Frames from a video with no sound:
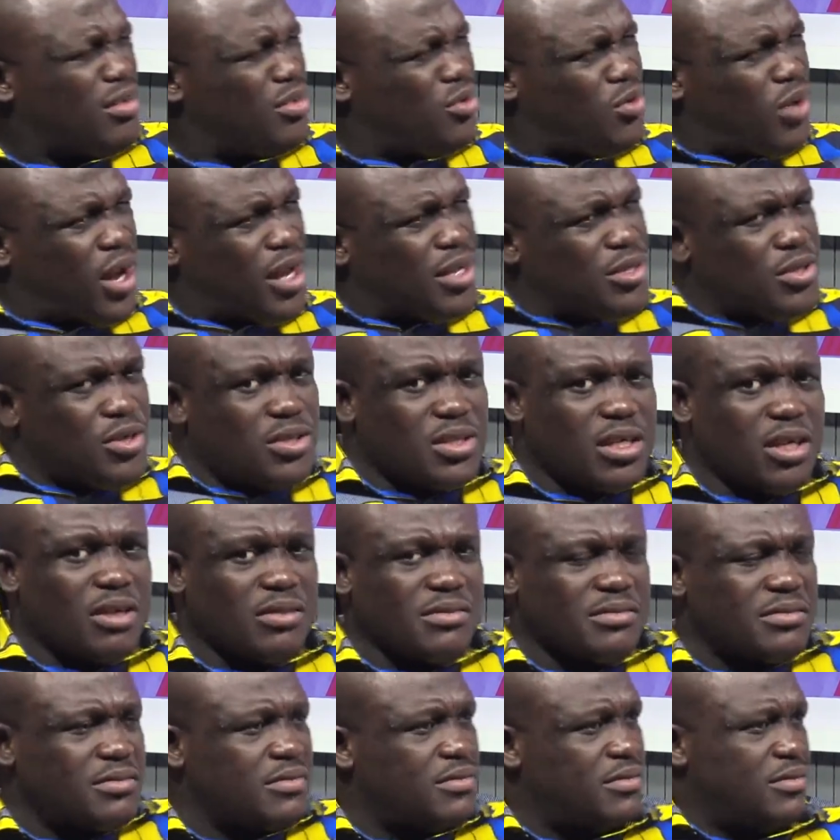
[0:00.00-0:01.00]
You ask
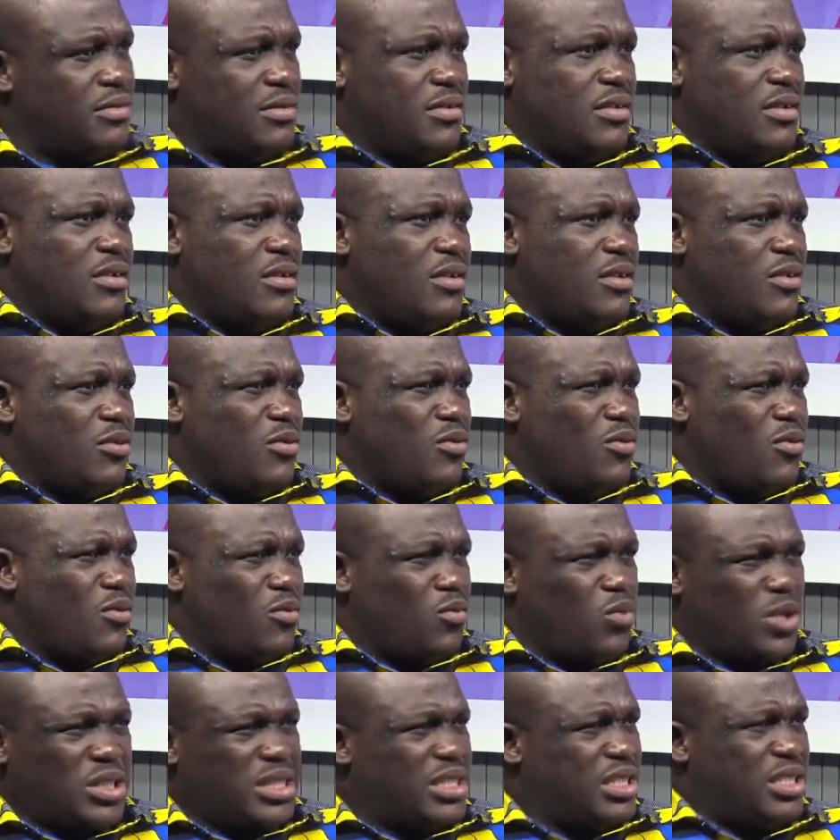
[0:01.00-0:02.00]
yourself,
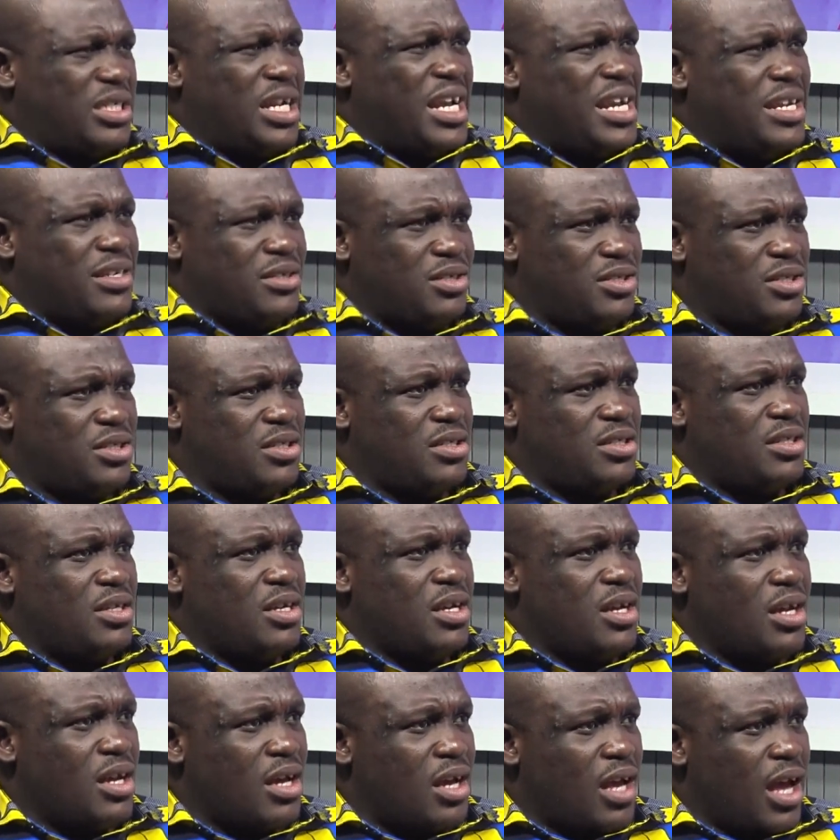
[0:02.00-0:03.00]
what's changed?
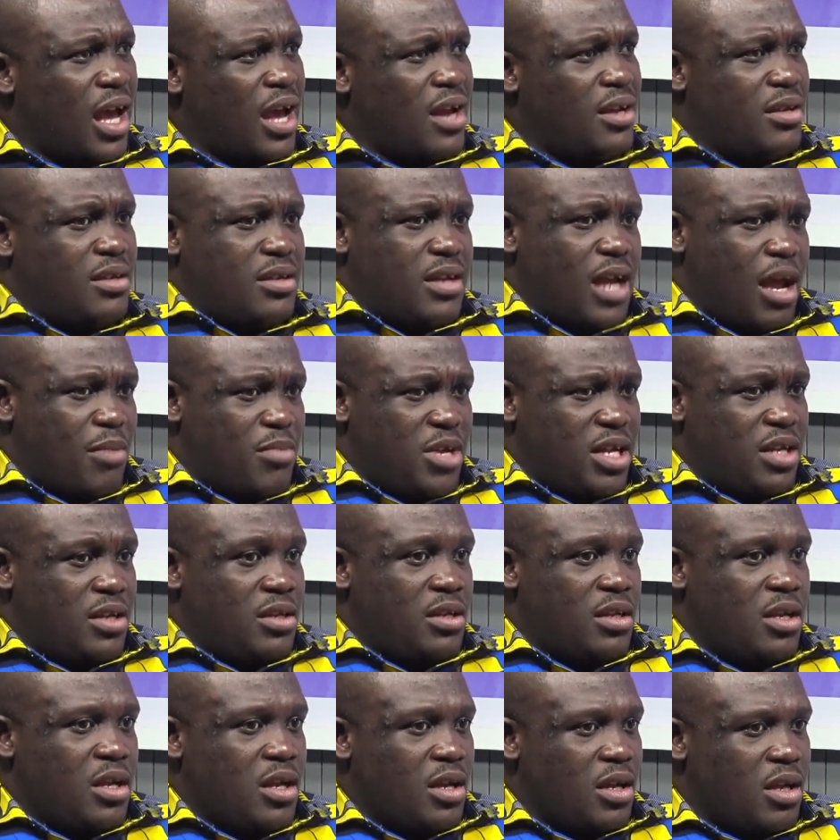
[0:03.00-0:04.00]
And I
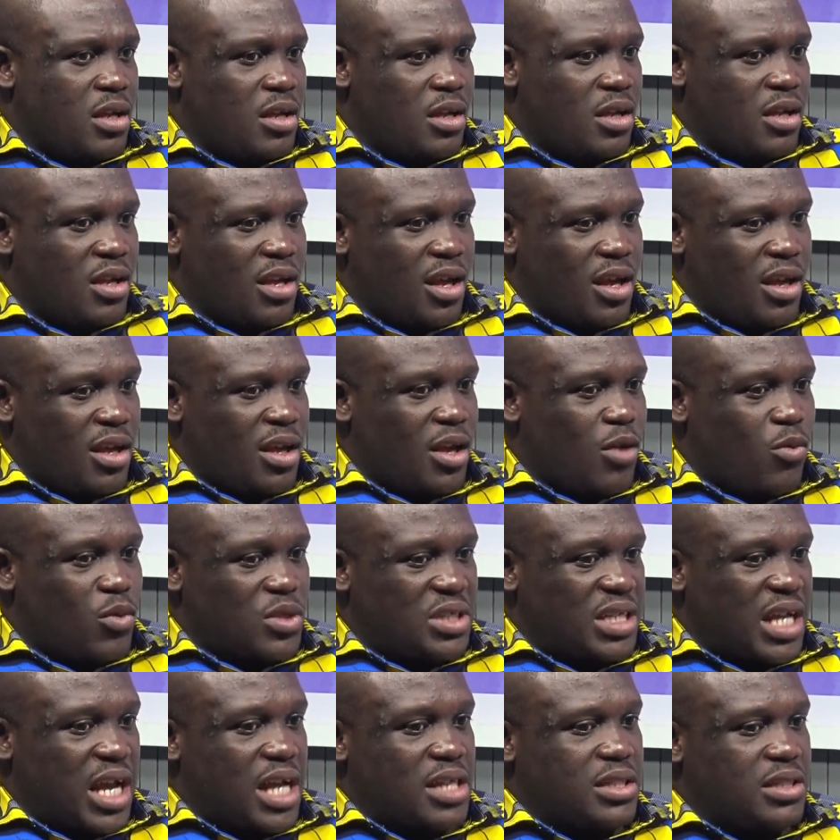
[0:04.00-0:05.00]
mean, he, he
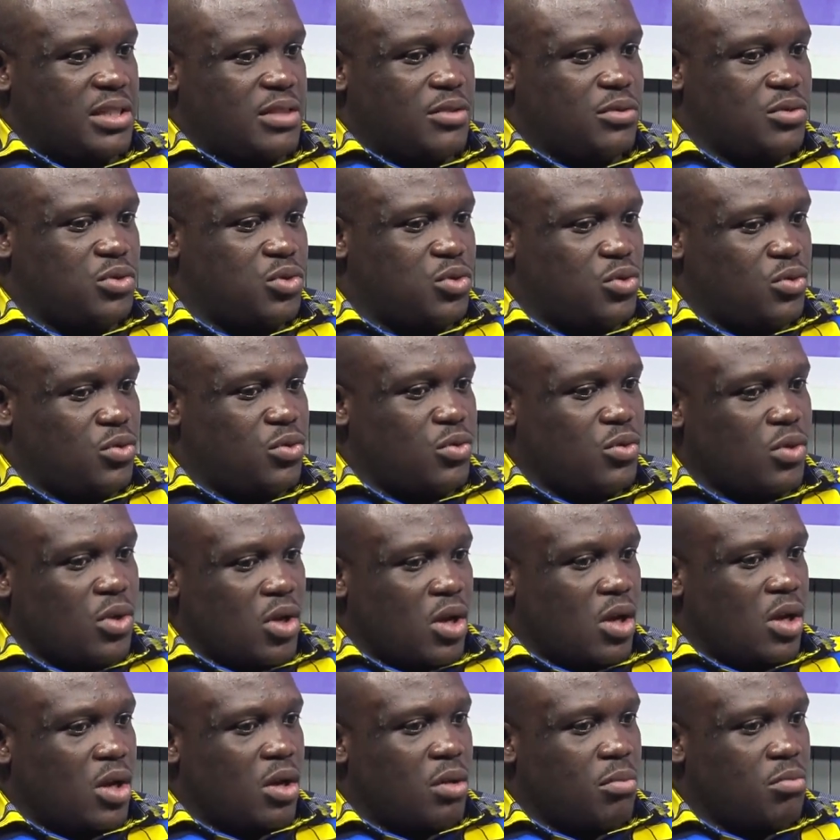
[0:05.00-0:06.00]
was cancelled to
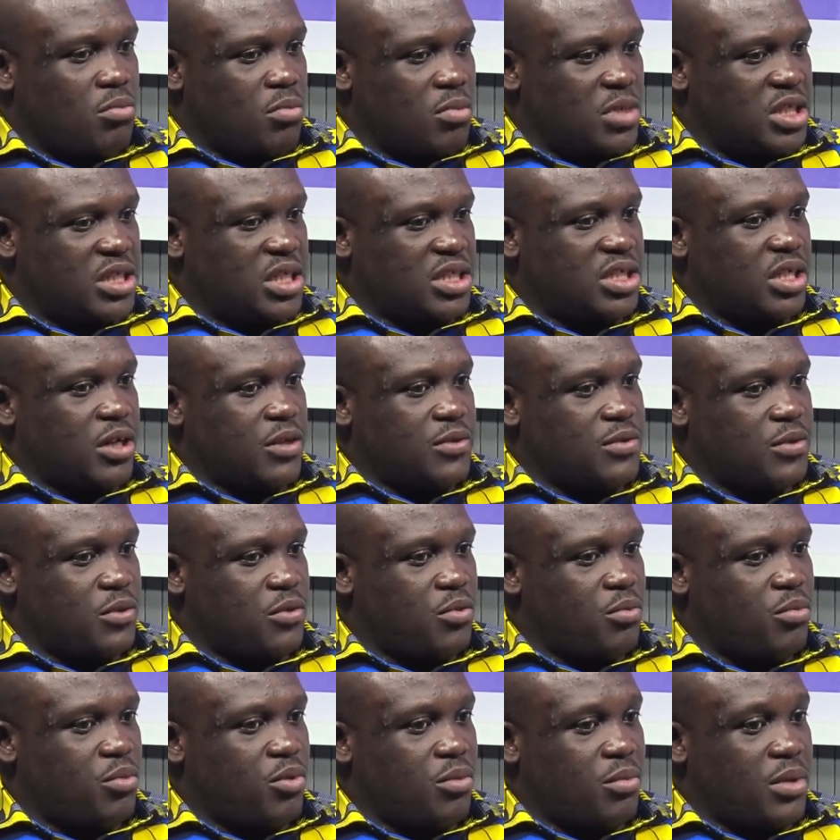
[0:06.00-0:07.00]
Mister Charles
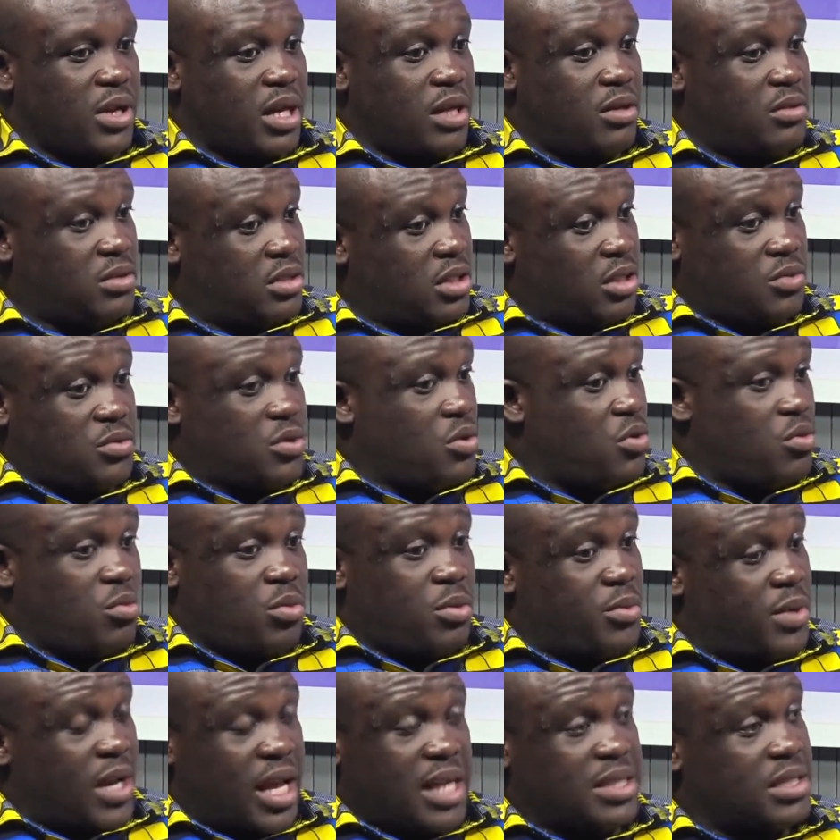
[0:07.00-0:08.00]
Wereko-Brobby, and Charles
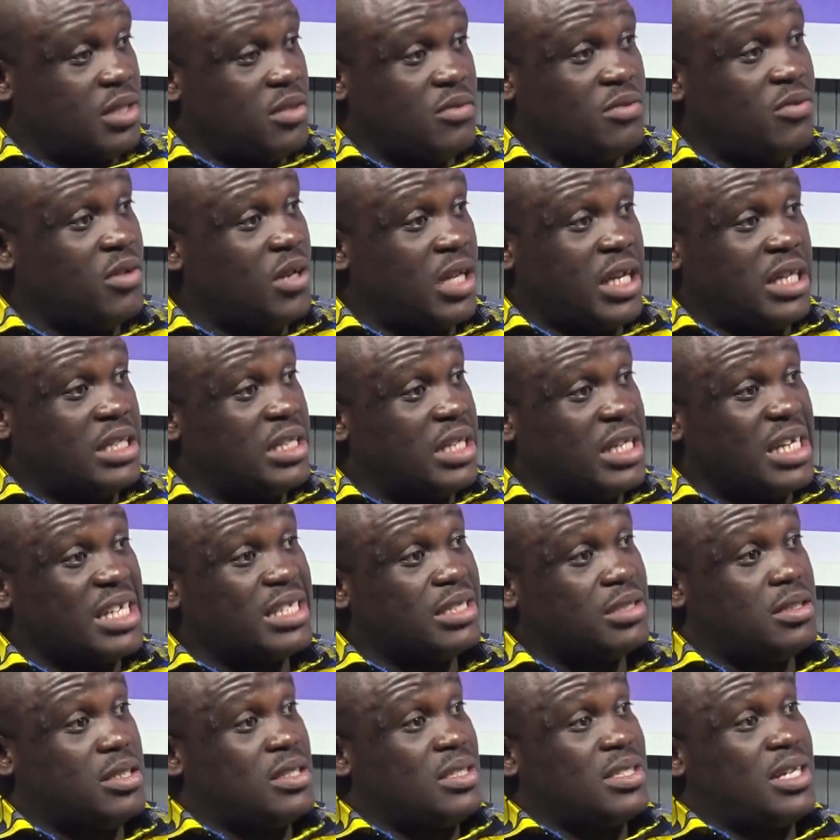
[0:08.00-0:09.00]
Wereko-Brobby hasn't hidden
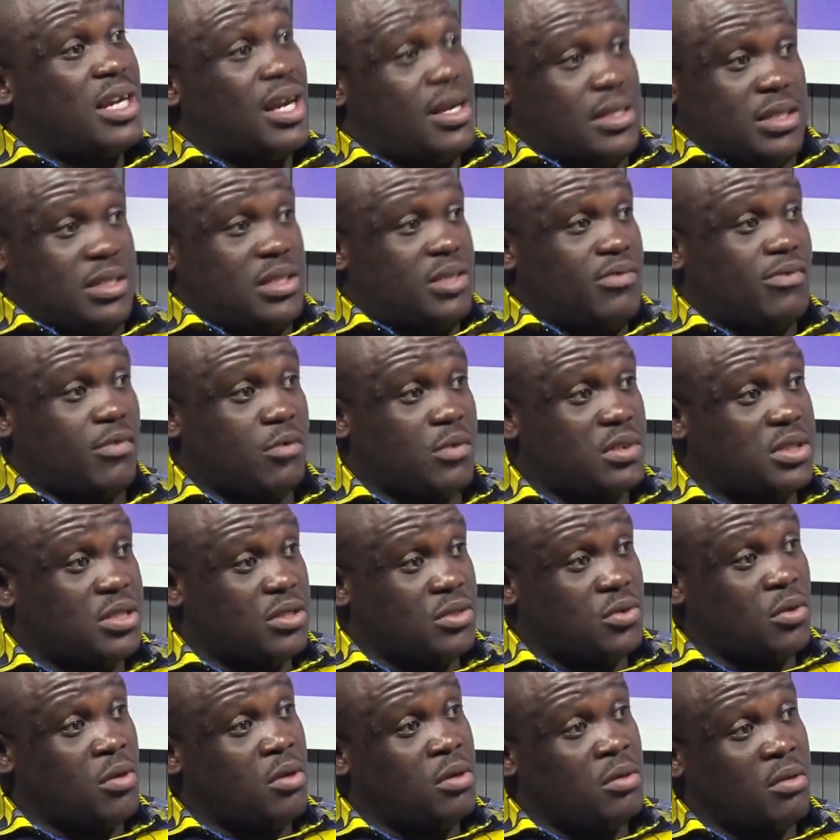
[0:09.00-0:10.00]
his disgust for
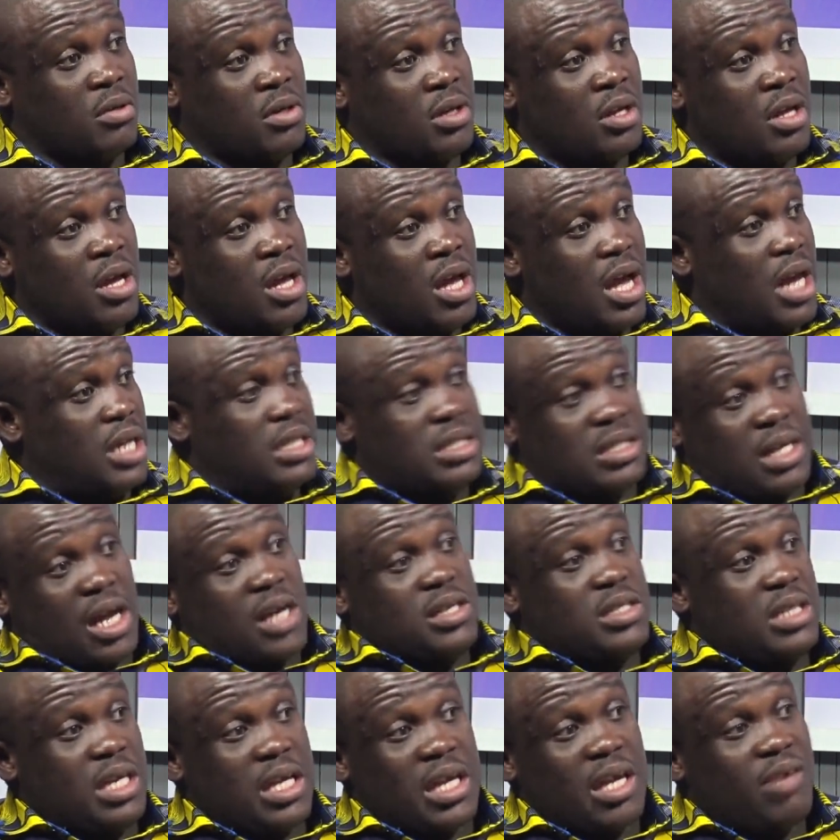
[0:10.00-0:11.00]
what is going on, and is
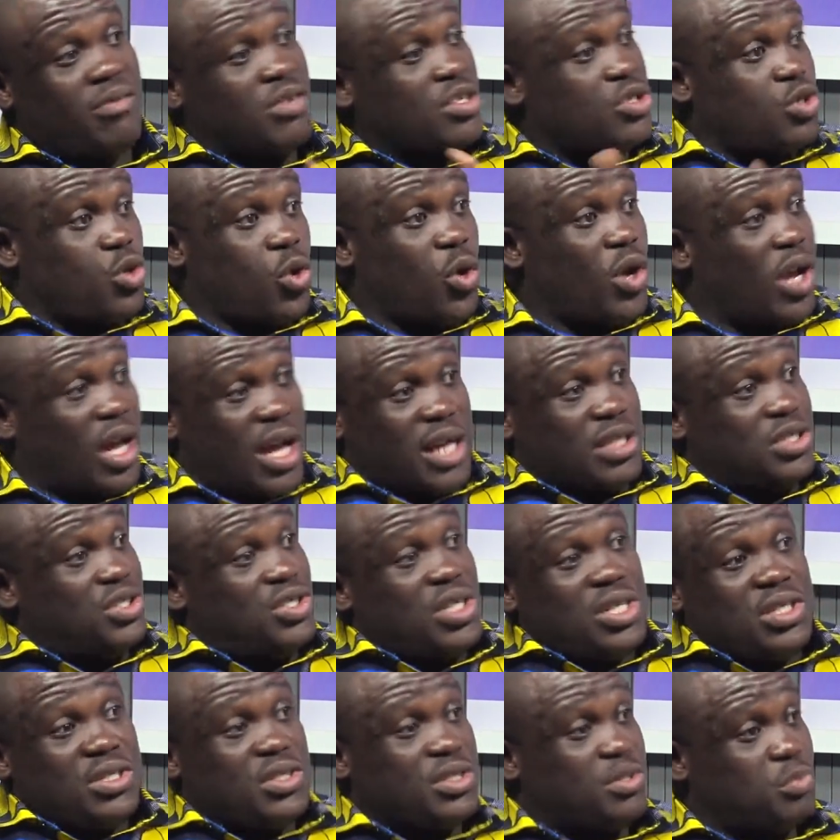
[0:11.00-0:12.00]
asking if his lawyer has
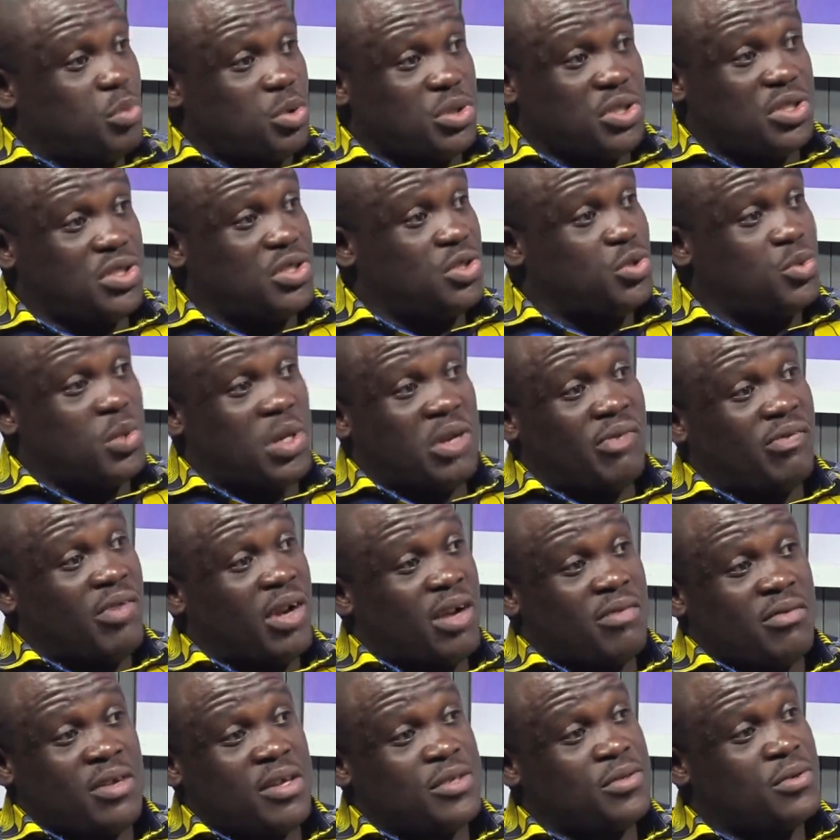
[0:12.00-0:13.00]
changed his position
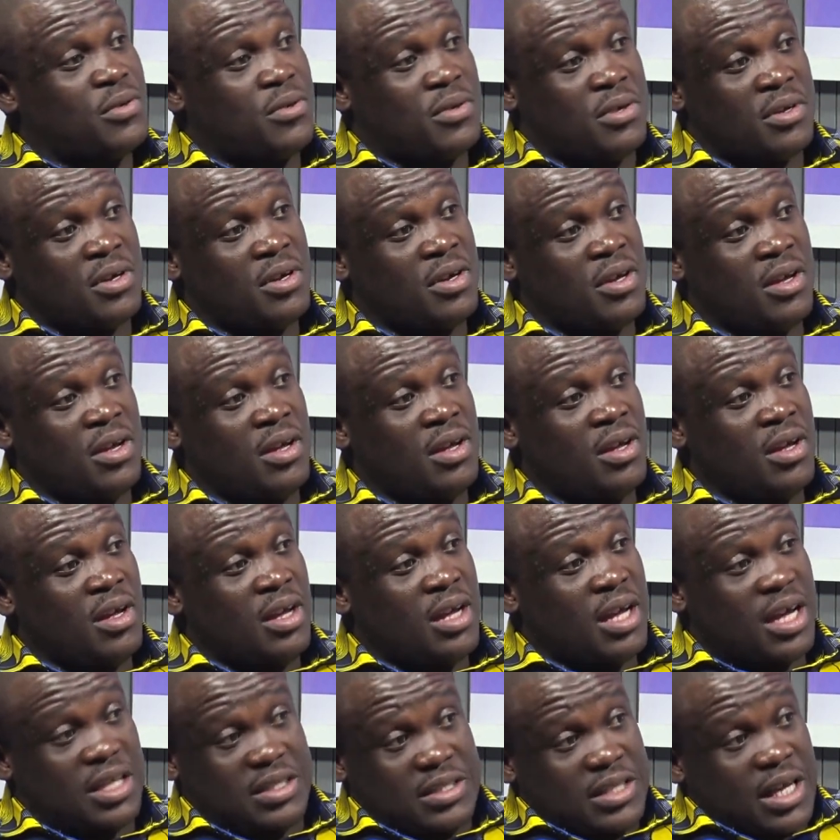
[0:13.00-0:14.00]
twenty-five years on.
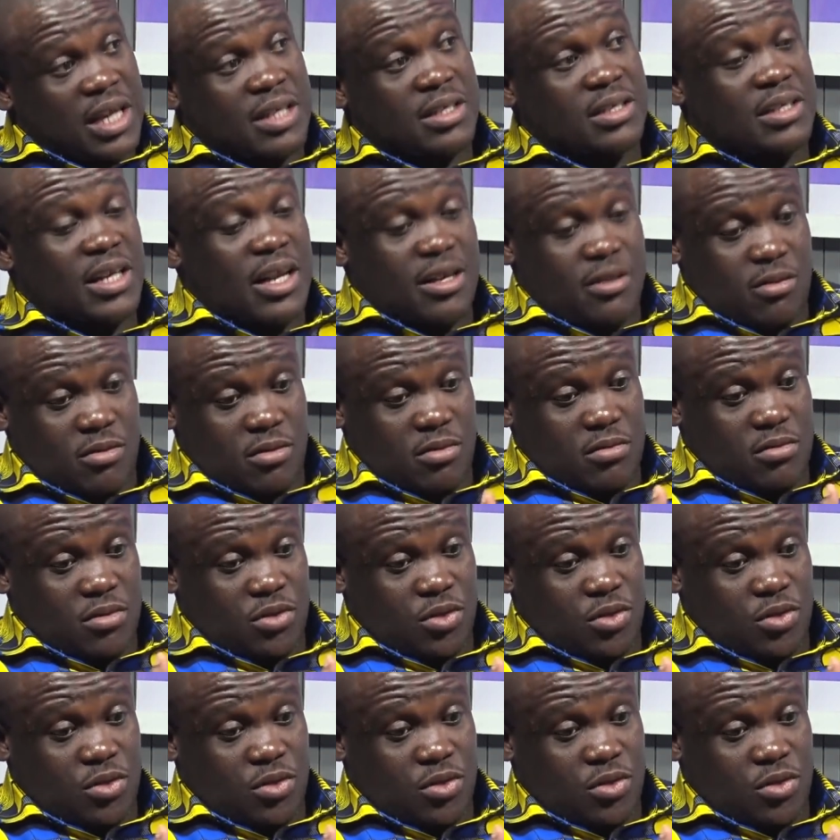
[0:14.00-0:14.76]
It's sad that